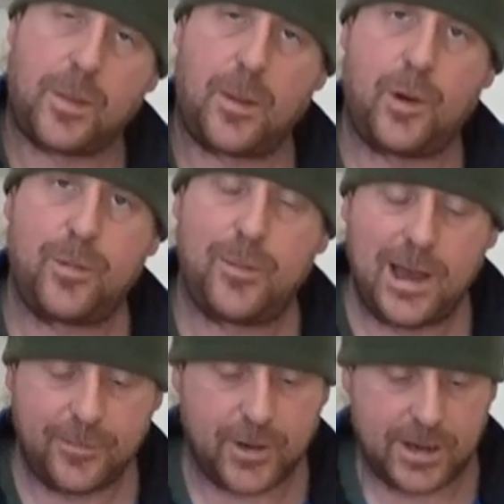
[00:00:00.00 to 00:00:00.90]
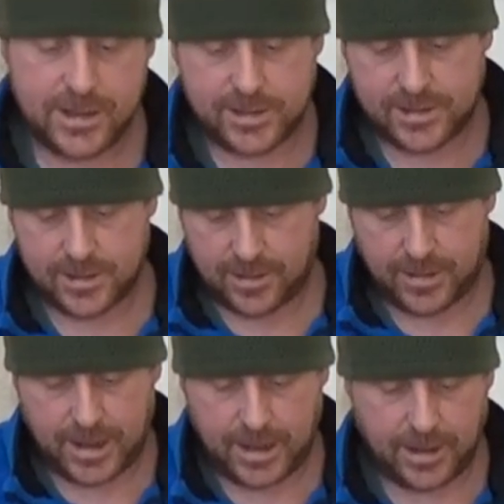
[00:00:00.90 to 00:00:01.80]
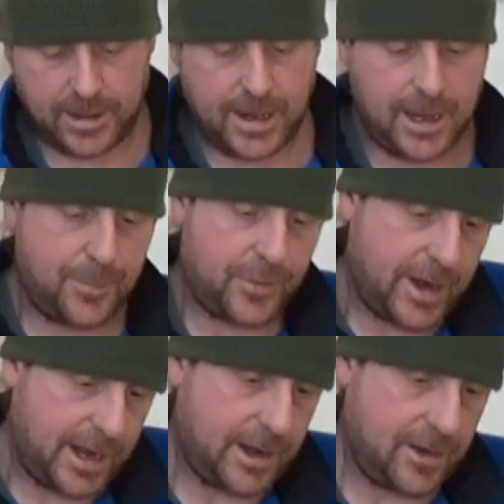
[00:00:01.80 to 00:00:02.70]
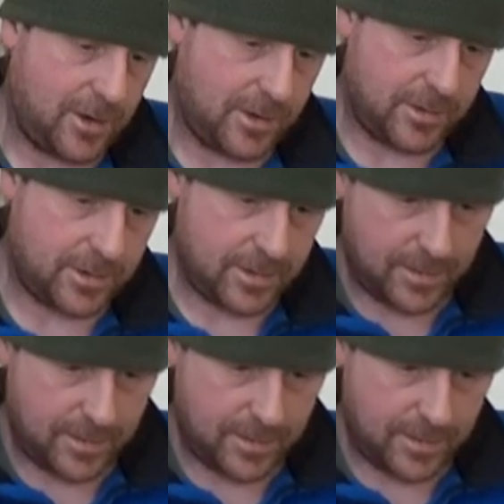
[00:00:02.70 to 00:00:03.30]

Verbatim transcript: The problem I've got is the neoprene on